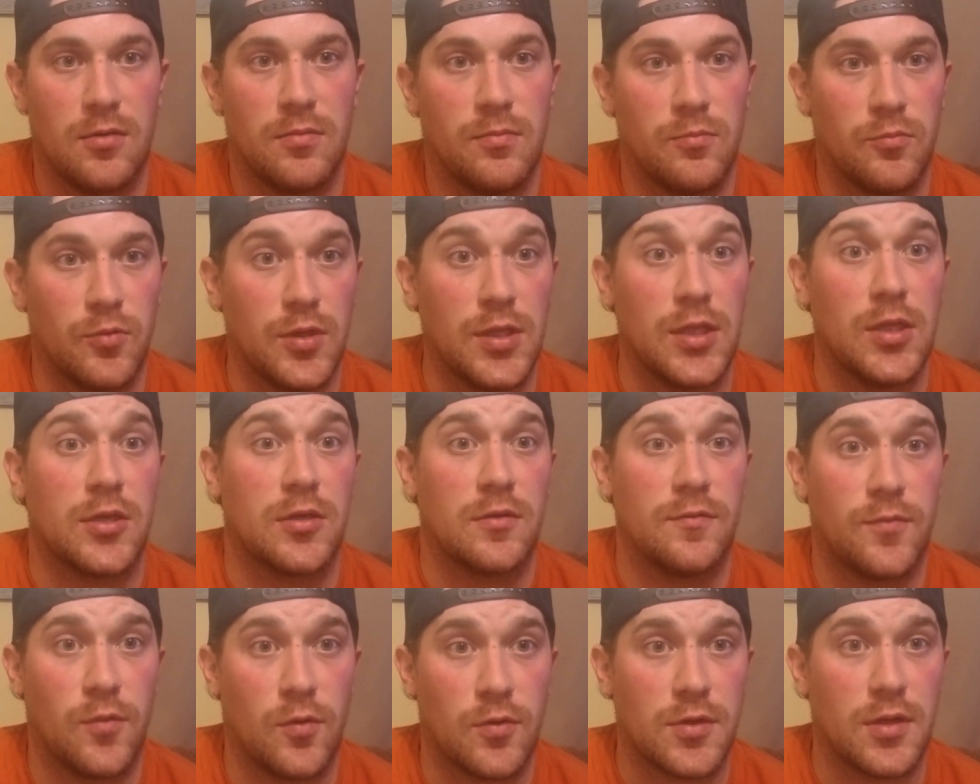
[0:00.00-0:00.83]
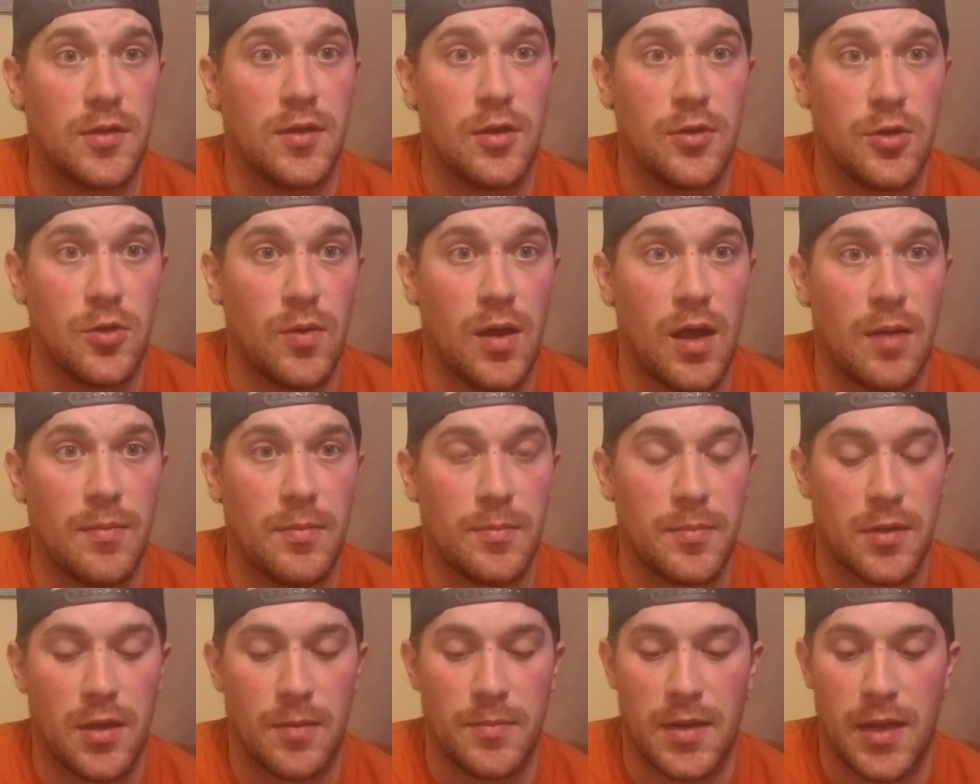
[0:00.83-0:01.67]
Really looking forward to their new album
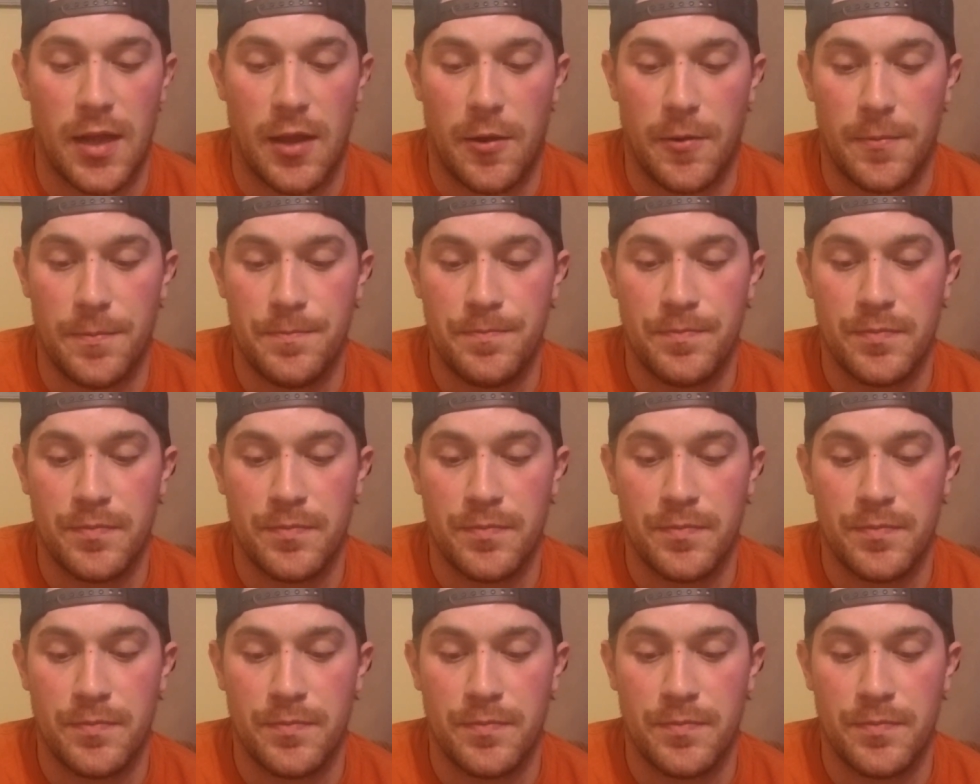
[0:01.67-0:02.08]
coming out.